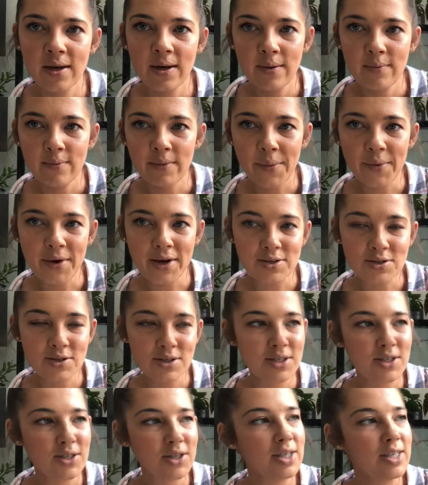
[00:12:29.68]
my battery is
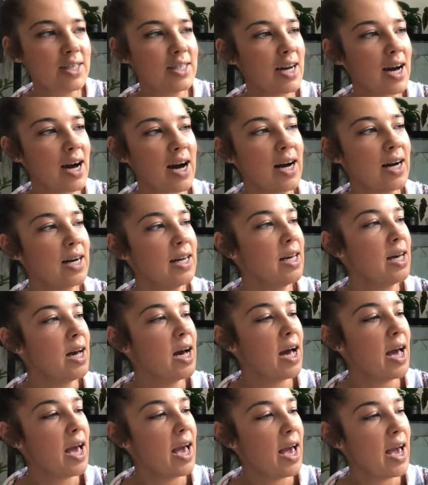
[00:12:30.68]
going to die.
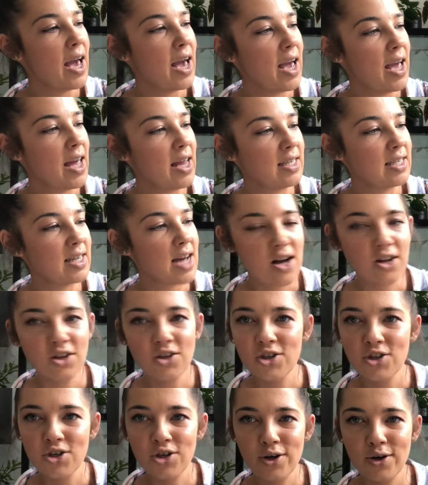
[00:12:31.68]
And I'll
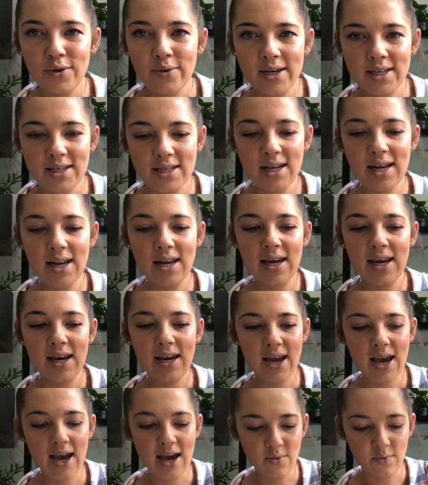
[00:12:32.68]
just show you when it's clean
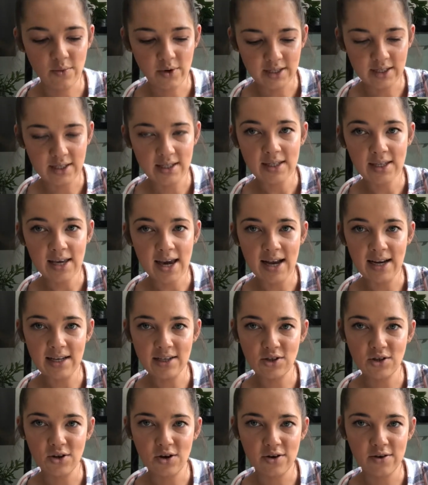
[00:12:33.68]
and once it's
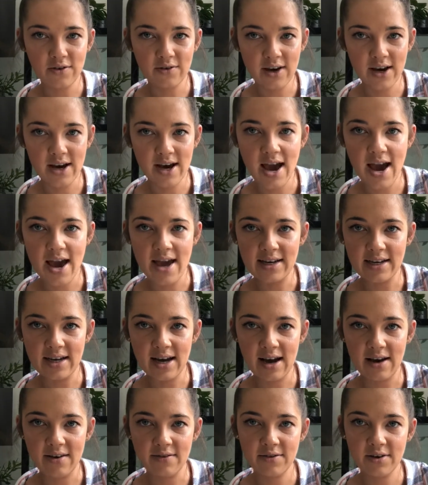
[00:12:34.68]
calloused over and
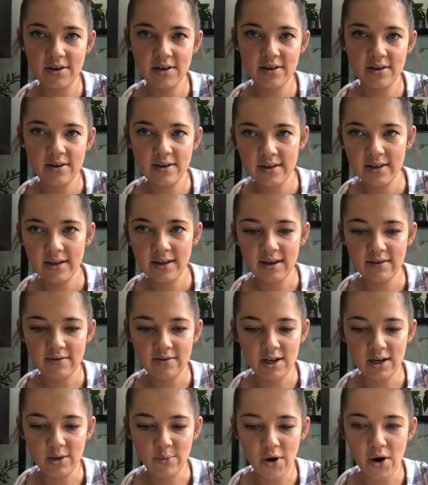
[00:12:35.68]
I've given
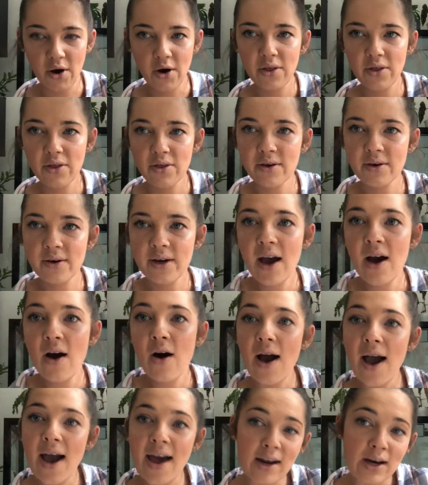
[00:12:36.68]
it a bath.
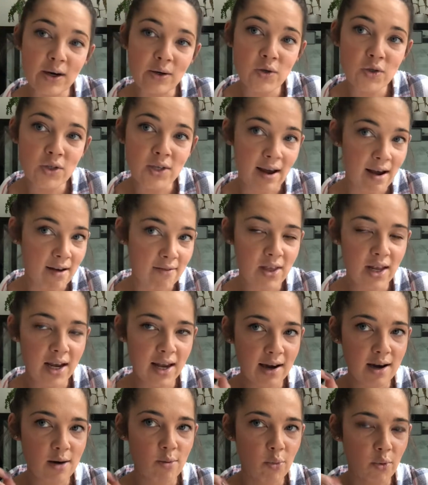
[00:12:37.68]
And I also have the
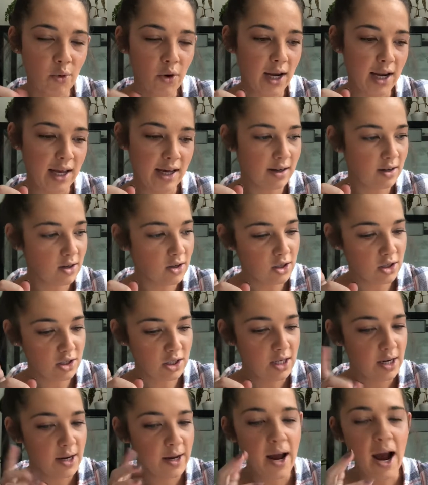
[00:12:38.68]
leca boiling, because
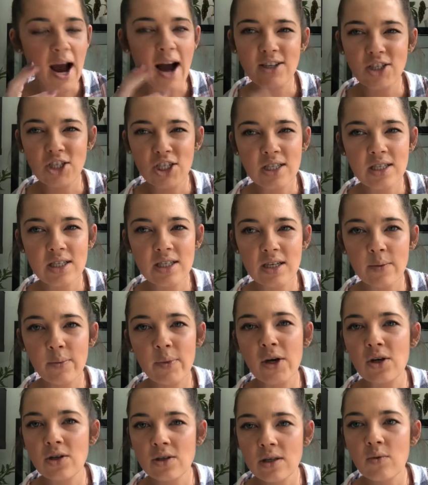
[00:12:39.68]

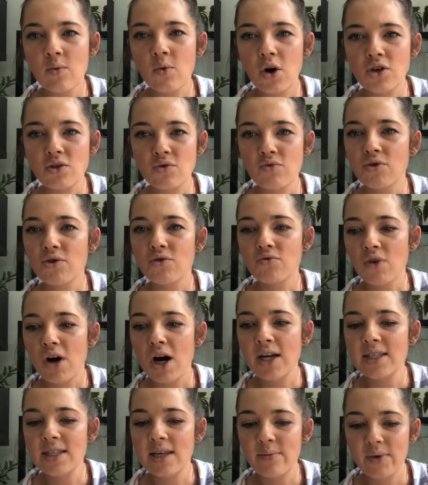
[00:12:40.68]
there was root
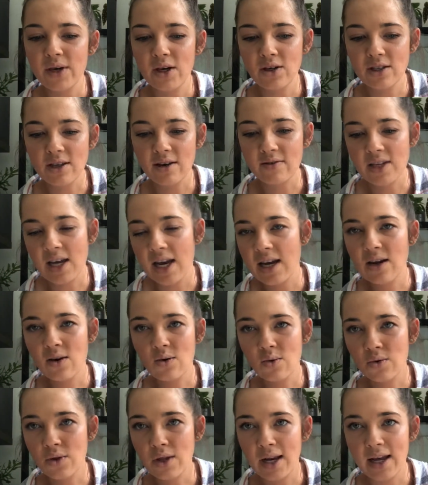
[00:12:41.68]
rot, and because I've taken
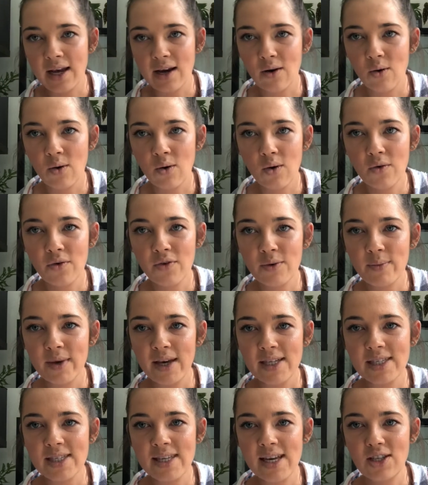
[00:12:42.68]
all the leca off, it
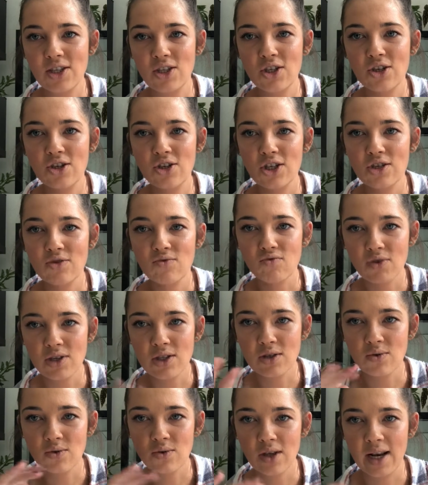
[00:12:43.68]
makes sense to just rinse
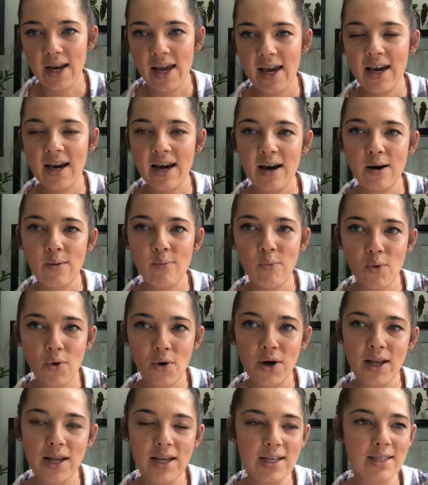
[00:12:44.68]
all the leca,
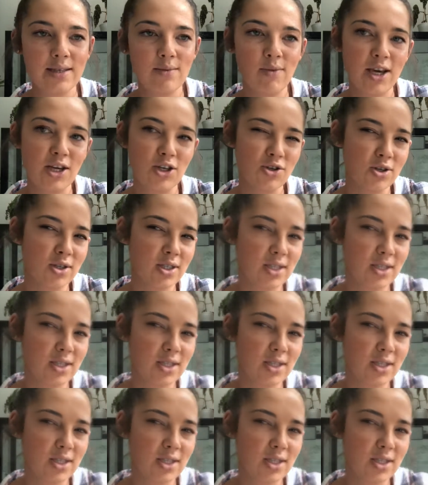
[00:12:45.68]
boil it, and make sure it's